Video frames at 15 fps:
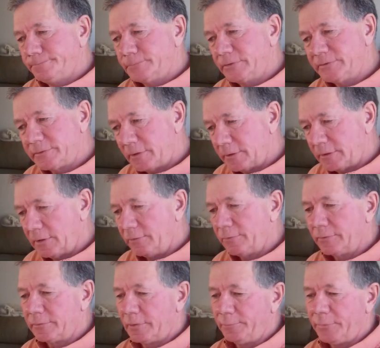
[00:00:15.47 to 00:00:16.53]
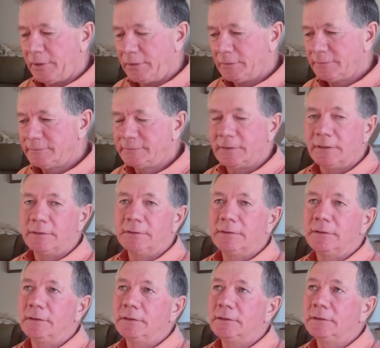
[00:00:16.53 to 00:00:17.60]
We started out with our parents, and
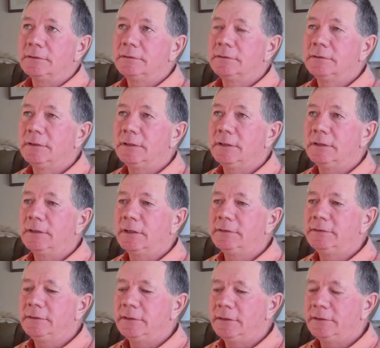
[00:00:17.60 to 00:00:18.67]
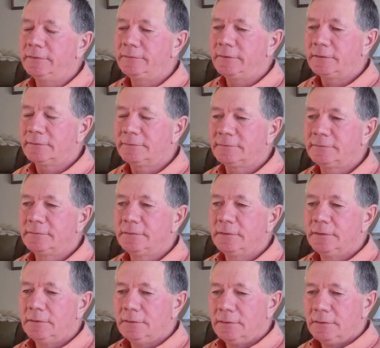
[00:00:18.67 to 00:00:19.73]
in 1986
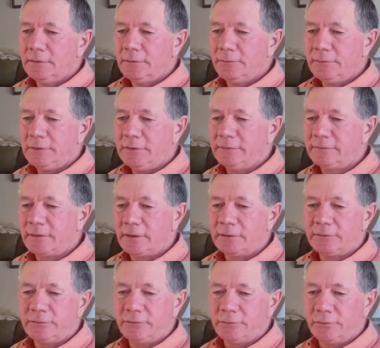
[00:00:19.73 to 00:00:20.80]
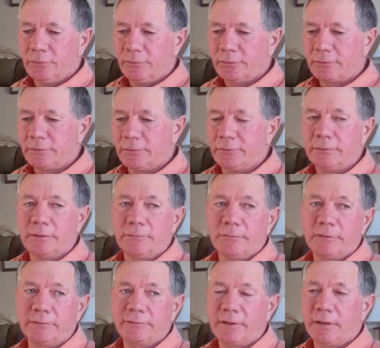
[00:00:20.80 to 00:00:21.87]
we decided to go on our own, and
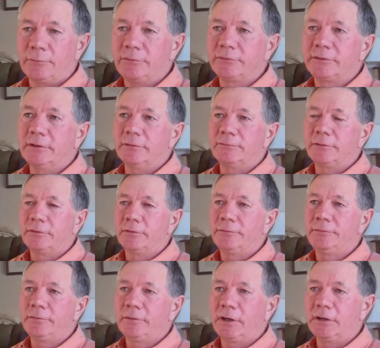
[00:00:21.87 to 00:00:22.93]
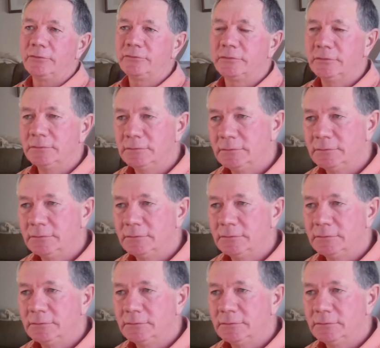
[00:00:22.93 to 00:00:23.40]
we established Guilford Hereford Ranch.